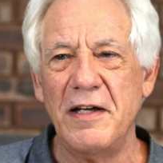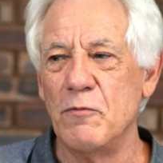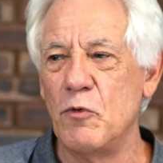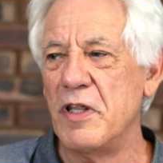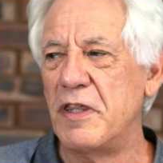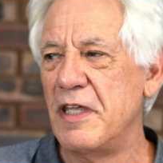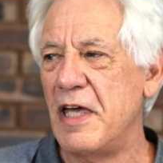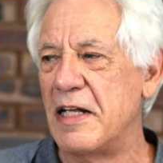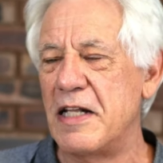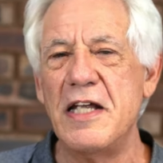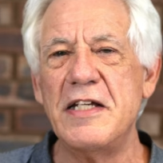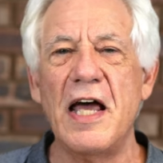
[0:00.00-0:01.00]
with
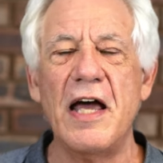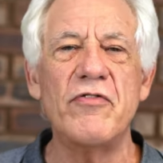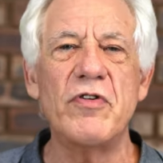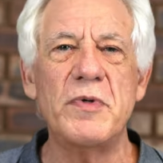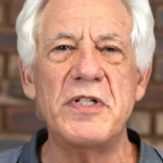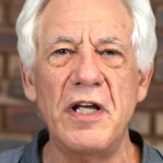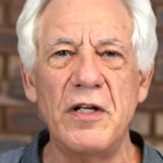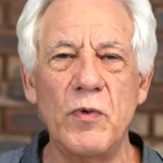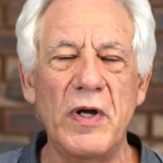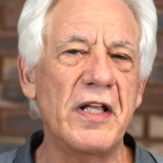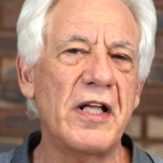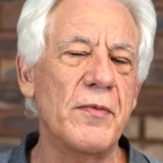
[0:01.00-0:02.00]
at least 100%
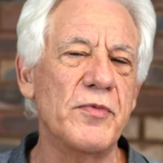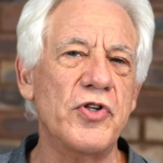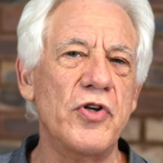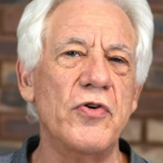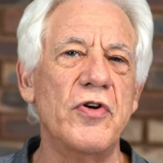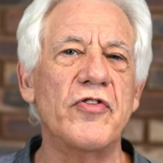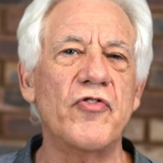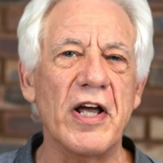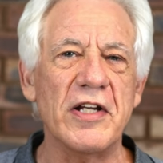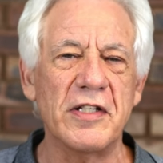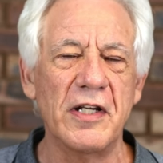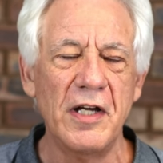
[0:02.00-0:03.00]
when it comes to unit
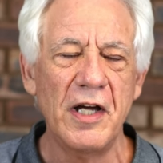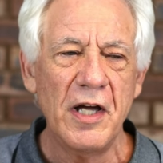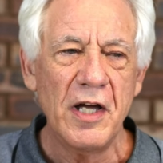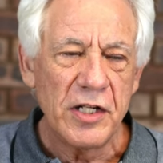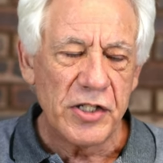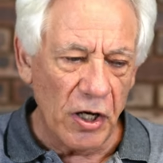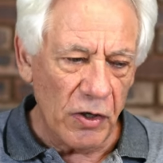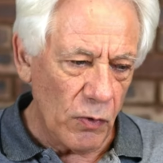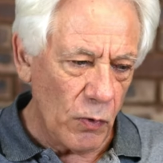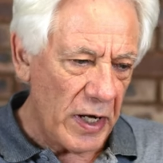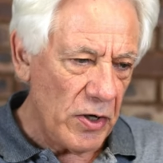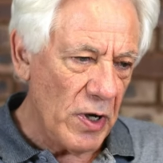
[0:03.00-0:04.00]
trust? So
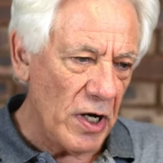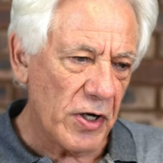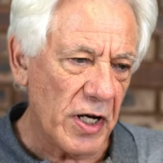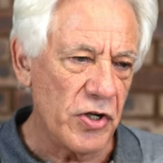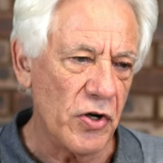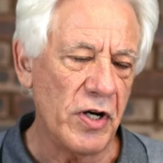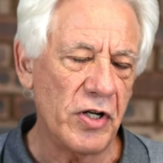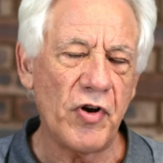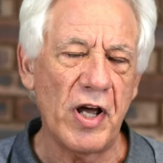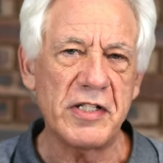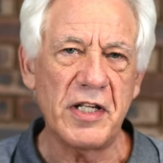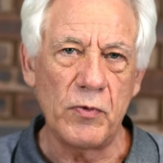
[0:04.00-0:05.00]
when we look at unit
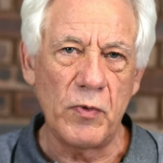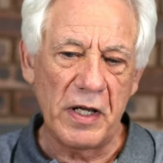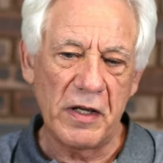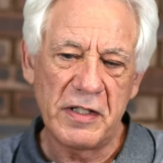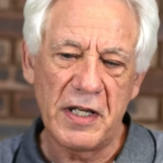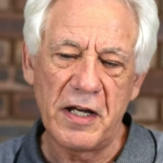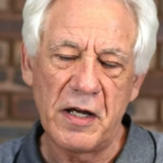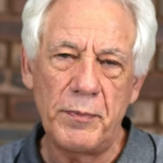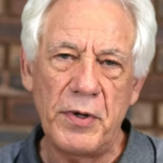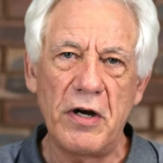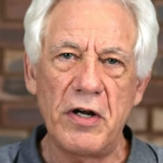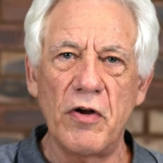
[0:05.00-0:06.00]
trust and we take a
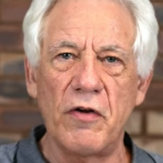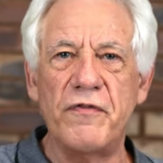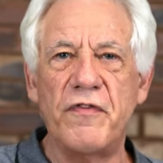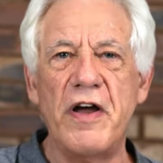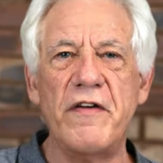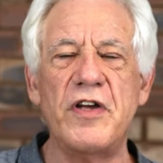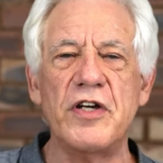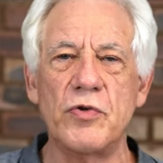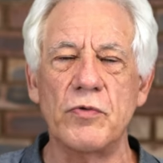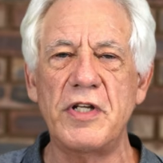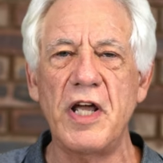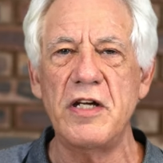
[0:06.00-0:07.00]
period of five years
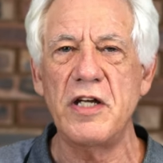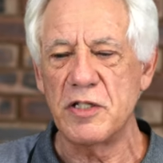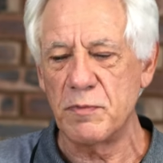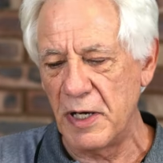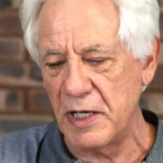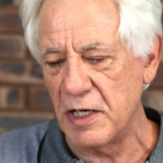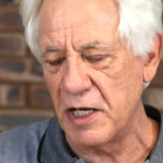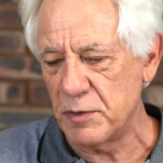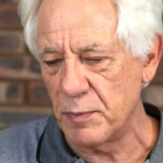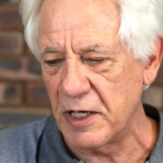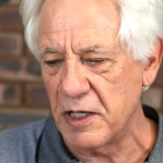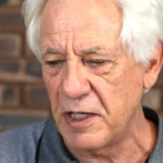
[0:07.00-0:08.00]
or 10 years, make,
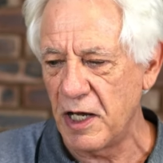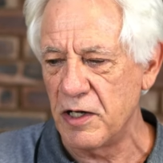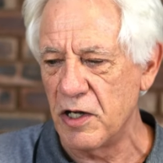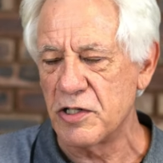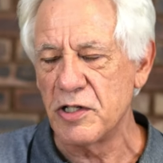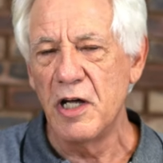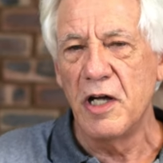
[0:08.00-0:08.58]
let's make it 10 years.